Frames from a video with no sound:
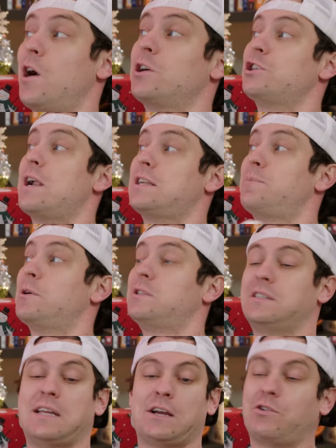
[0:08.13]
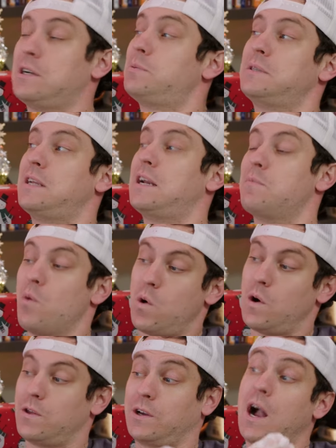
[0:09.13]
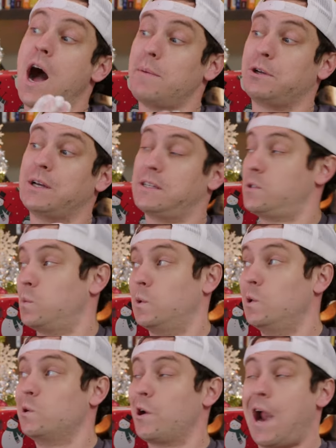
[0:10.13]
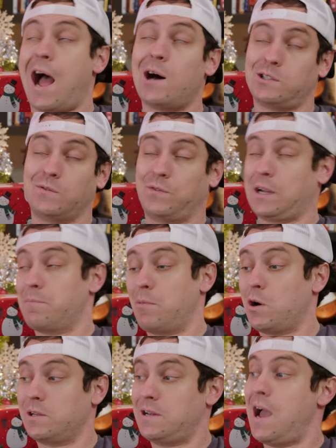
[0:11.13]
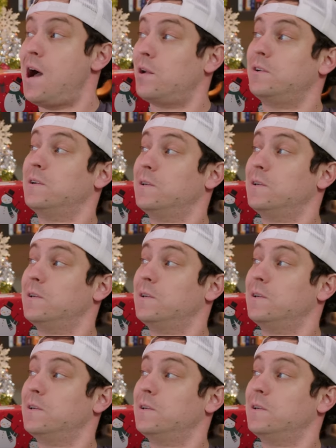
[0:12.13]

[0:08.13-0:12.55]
I heard you're not supposed to say Christmas anymore. The communists will loot your house and freaking burn it down.